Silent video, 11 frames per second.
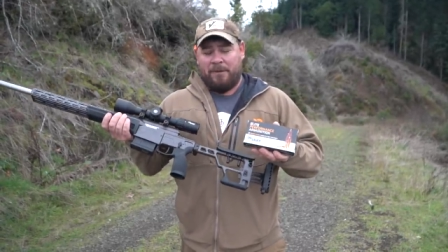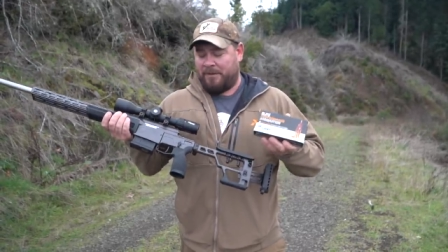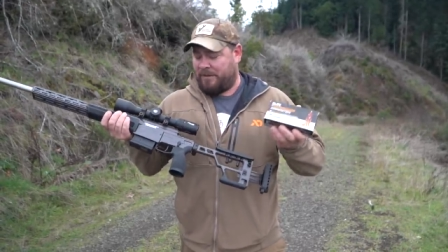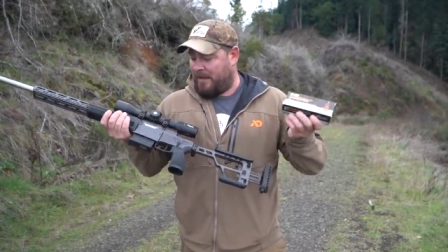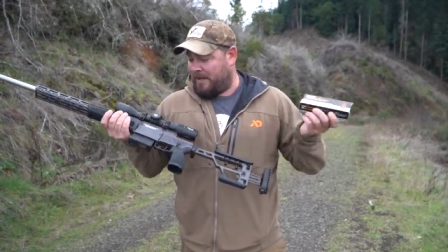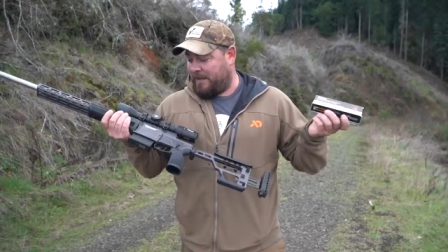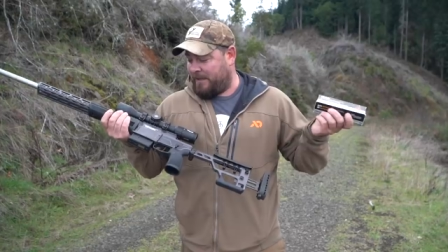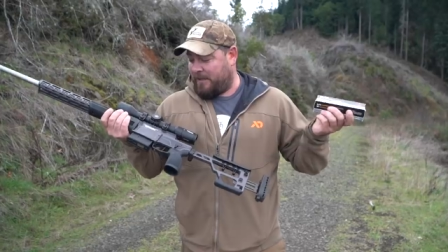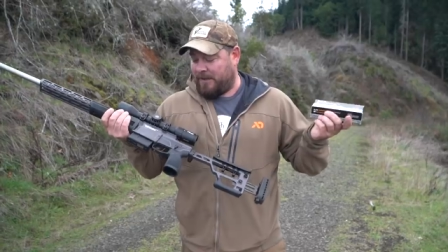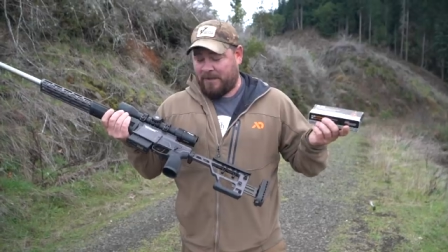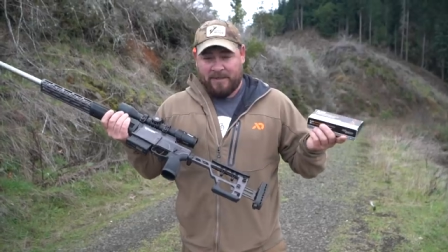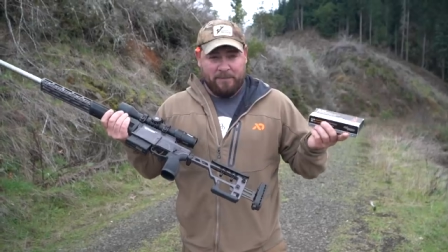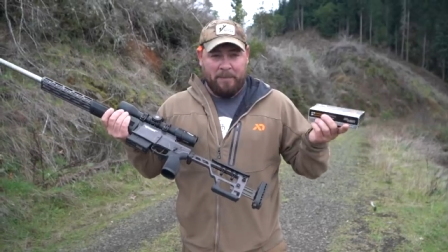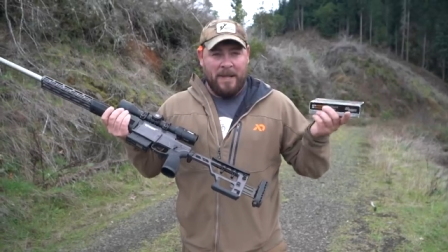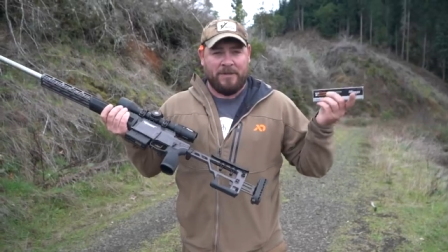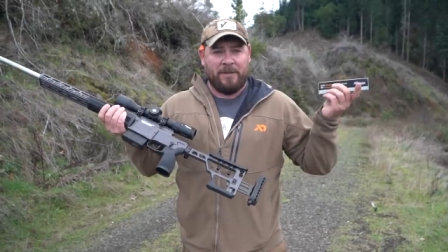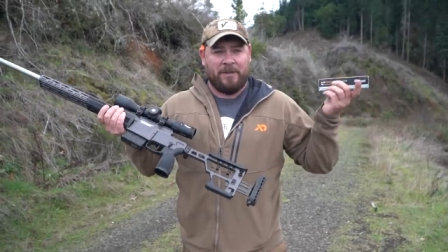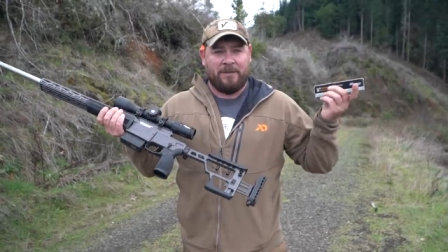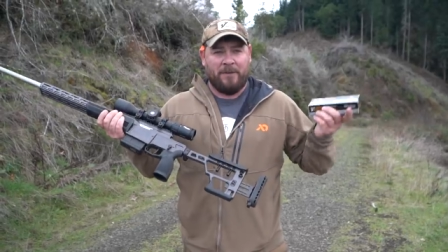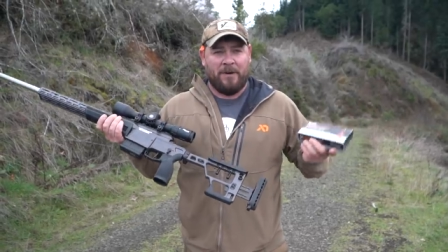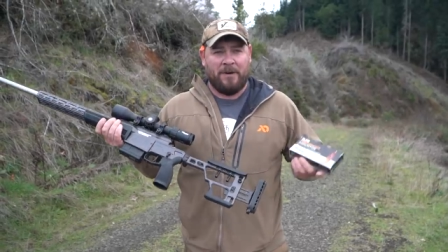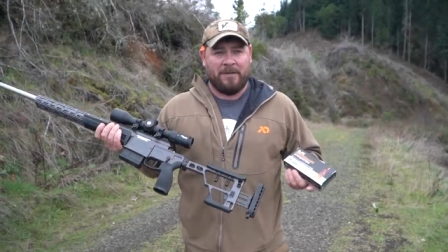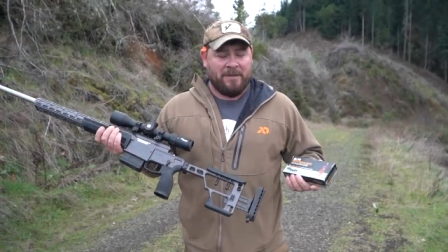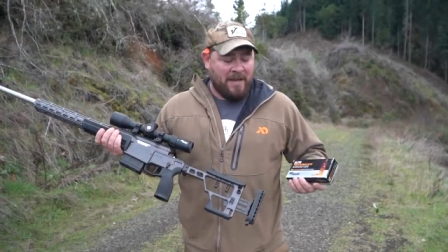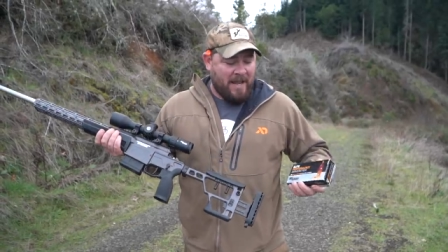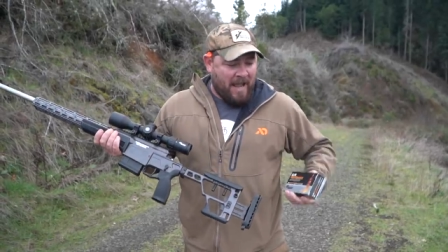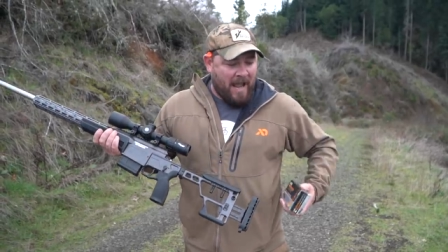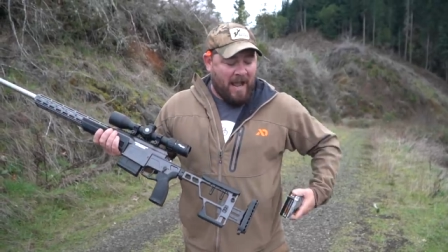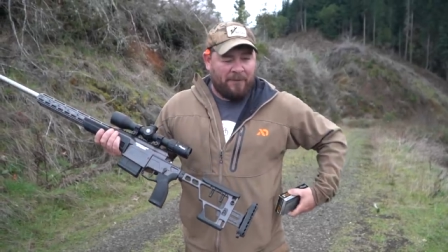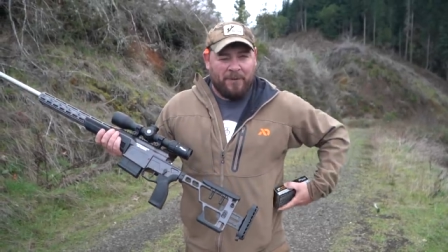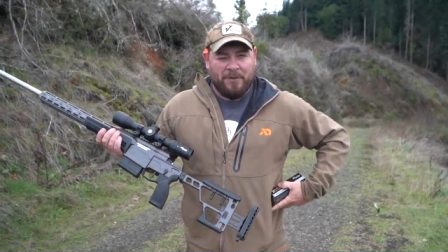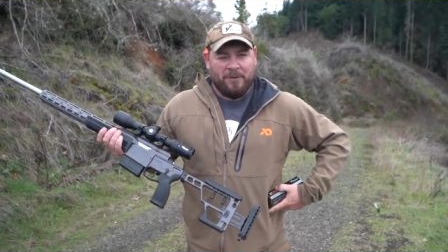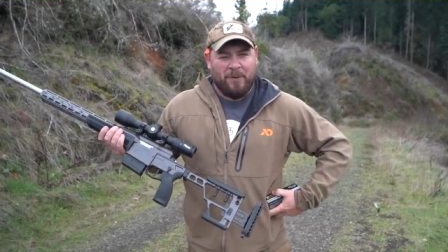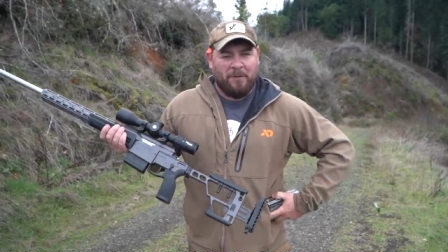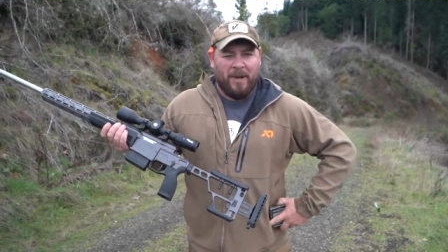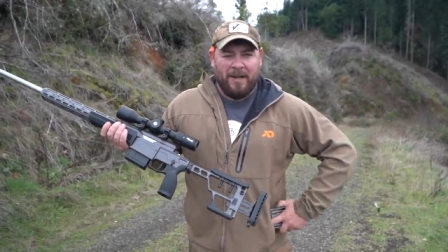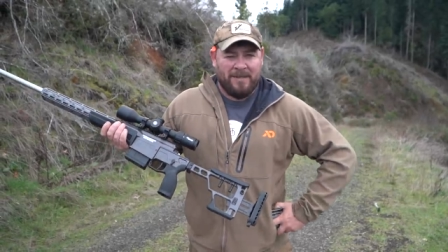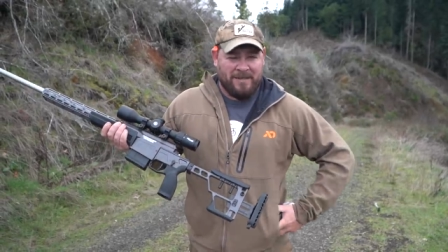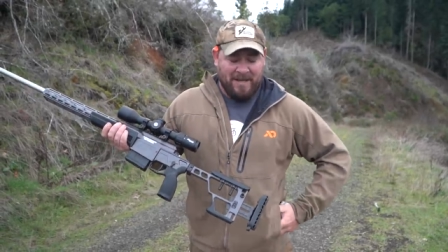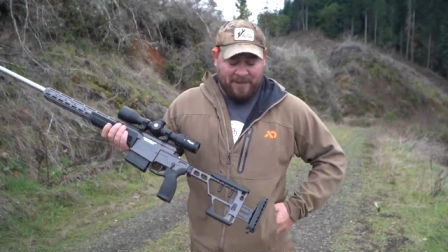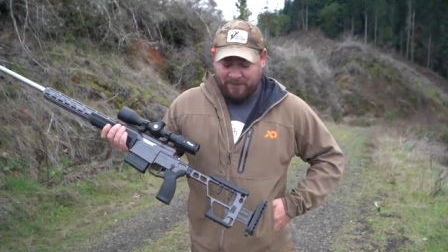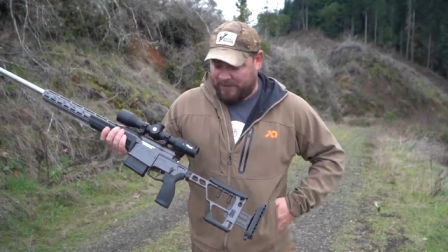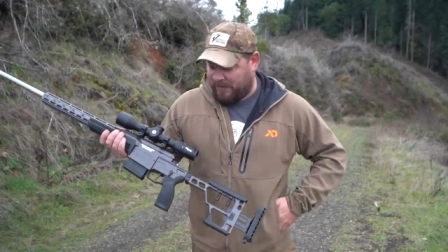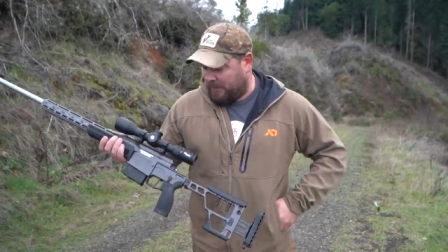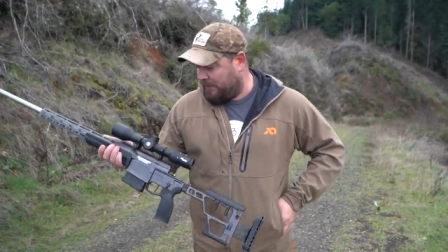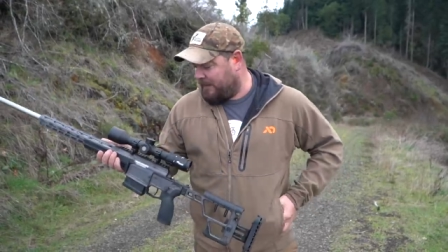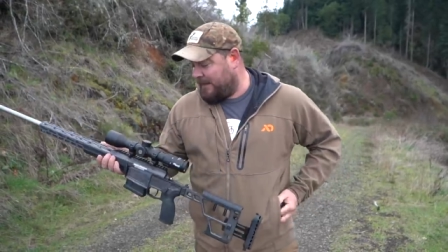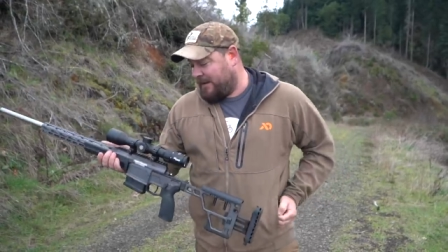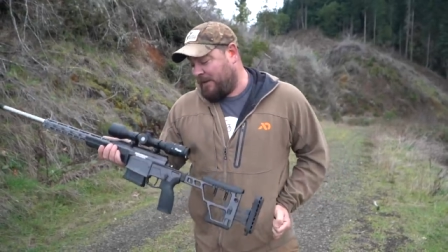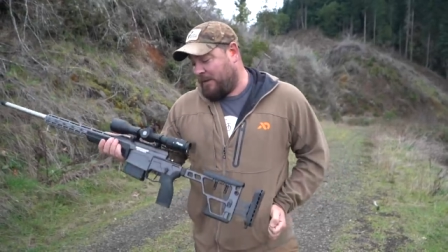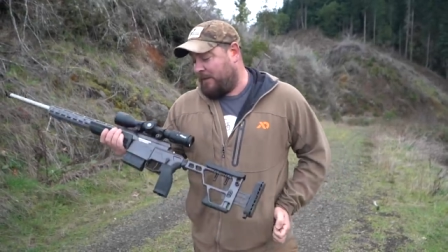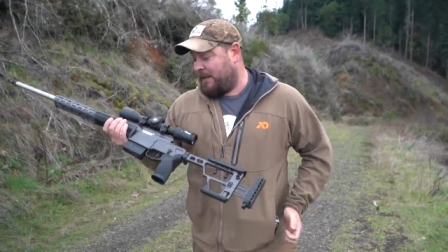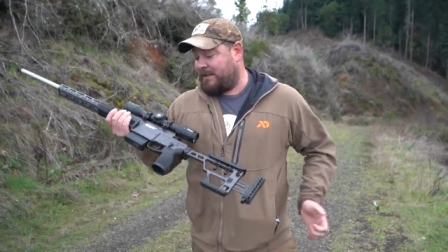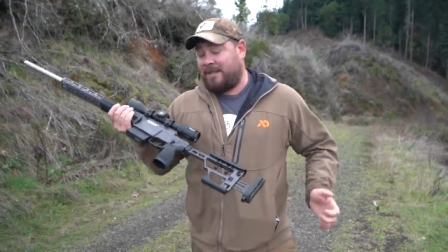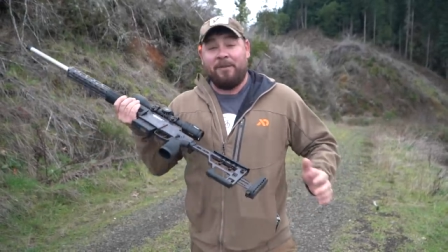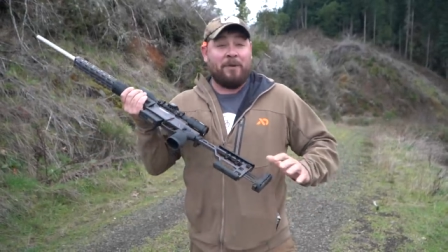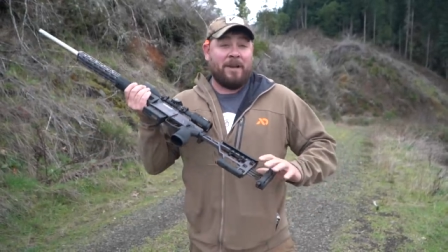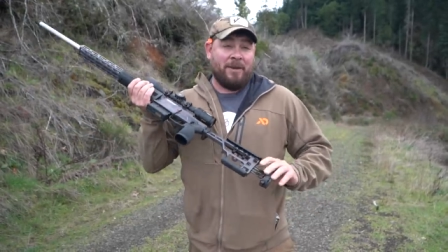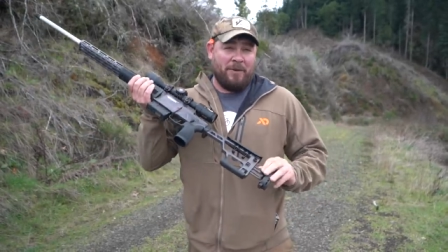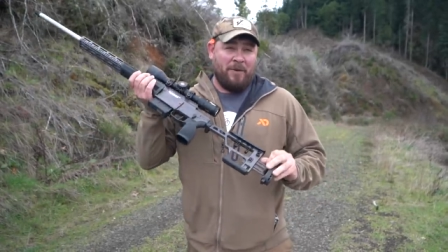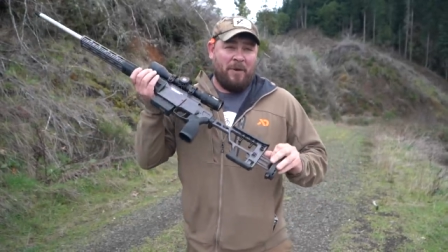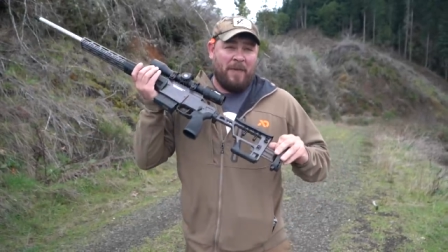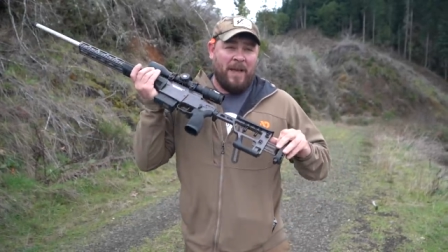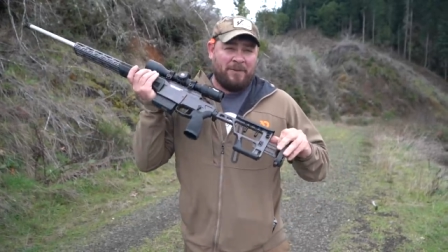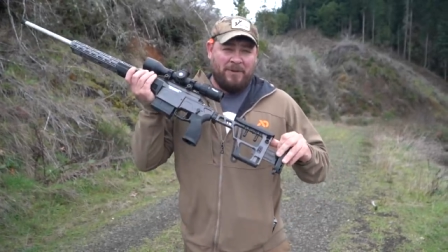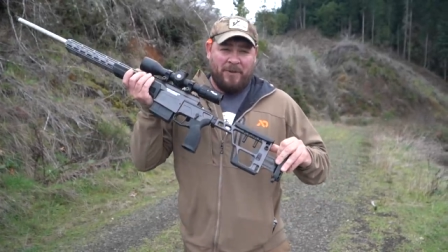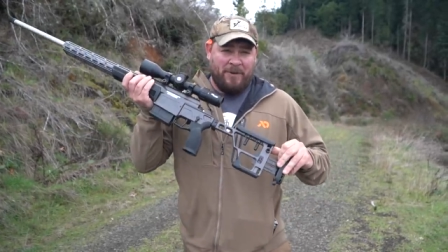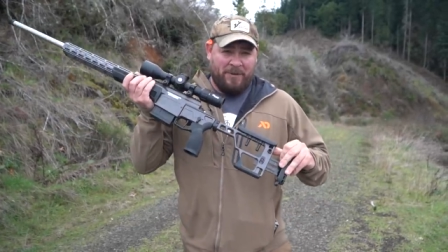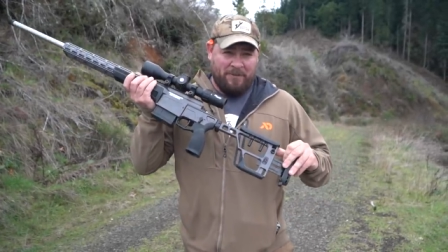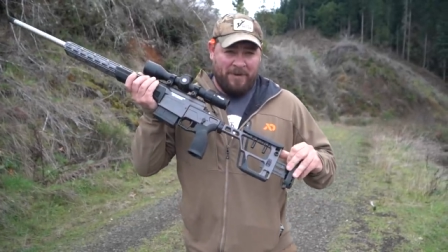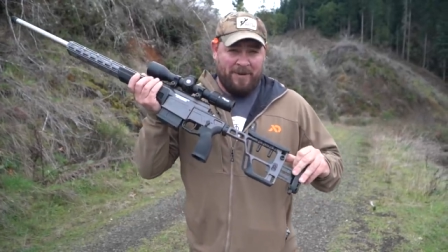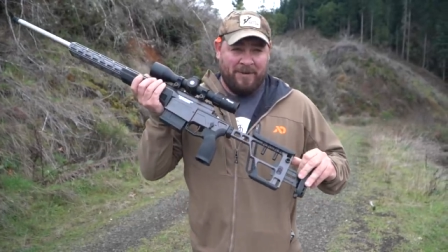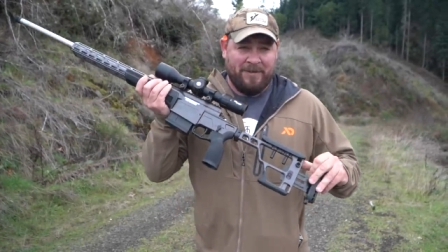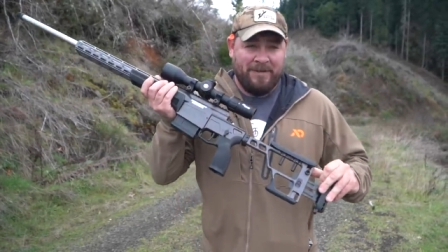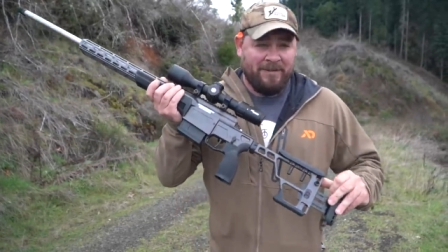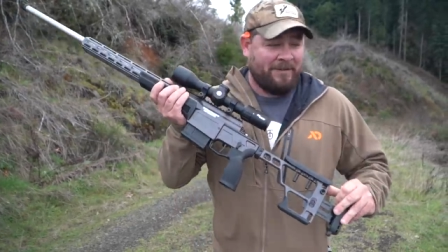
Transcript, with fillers: There's nothing special as far as after store bought stuff. So let's see if we can do 1,033 yards.